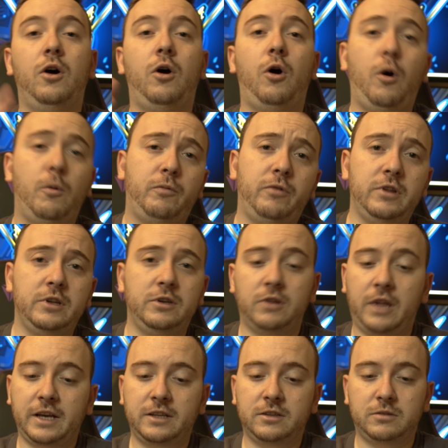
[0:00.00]
Hopefully you
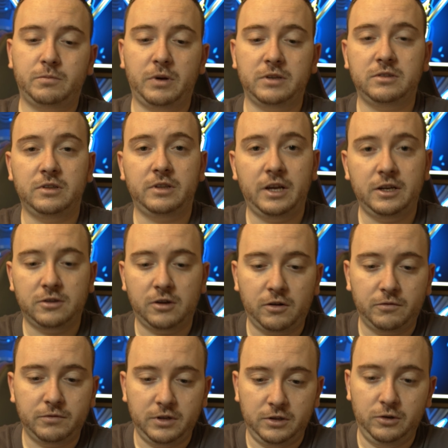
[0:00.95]
like this presentation
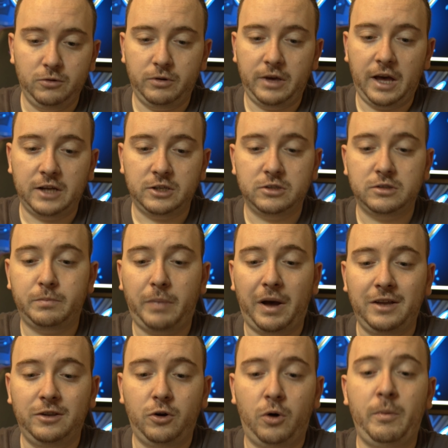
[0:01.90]
of the new gadgets
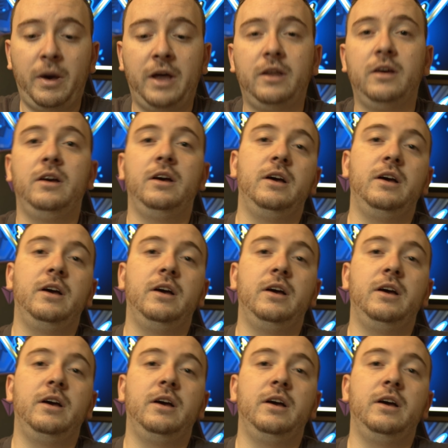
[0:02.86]
by Nomad.